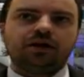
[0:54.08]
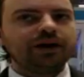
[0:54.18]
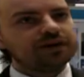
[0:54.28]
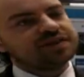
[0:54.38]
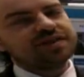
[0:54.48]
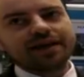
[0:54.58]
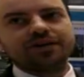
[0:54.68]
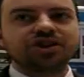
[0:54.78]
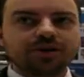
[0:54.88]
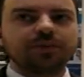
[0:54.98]
And we have a
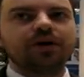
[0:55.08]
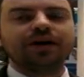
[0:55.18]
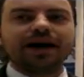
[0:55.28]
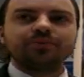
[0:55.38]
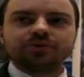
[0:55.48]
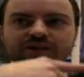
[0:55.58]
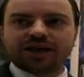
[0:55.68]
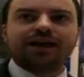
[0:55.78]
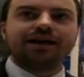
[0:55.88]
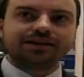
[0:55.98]
second chip going up to
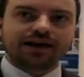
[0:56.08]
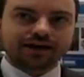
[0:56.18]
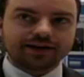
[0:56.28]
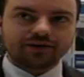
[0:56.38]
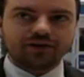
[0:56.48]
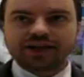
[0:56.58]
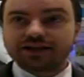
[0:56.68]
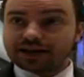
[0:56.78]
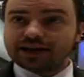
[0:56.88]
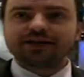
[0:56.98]
1080i or
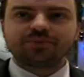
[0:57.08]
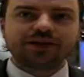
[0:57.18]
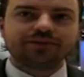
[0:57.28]
1080p.